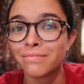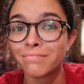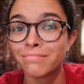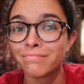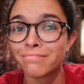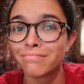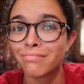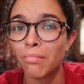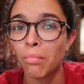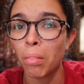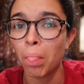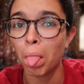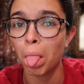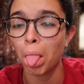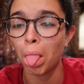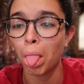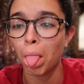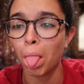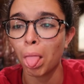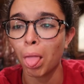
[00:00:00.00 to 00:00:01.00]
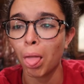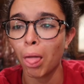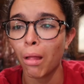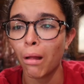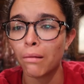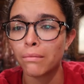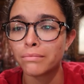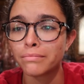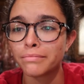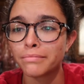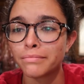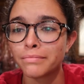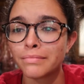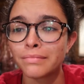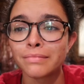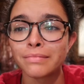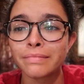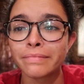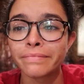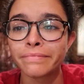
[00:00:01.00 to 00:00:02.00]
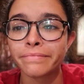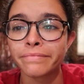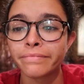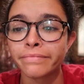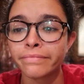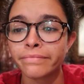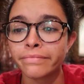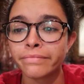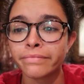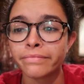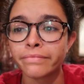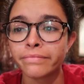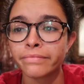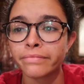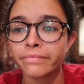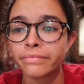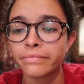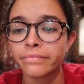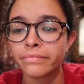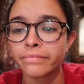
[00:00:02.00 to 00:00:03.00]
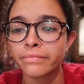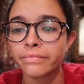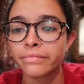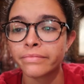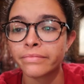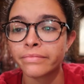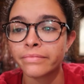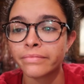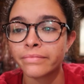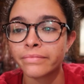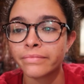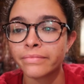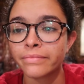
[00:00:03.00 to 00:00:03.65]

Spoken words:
No one is speaking in this clip.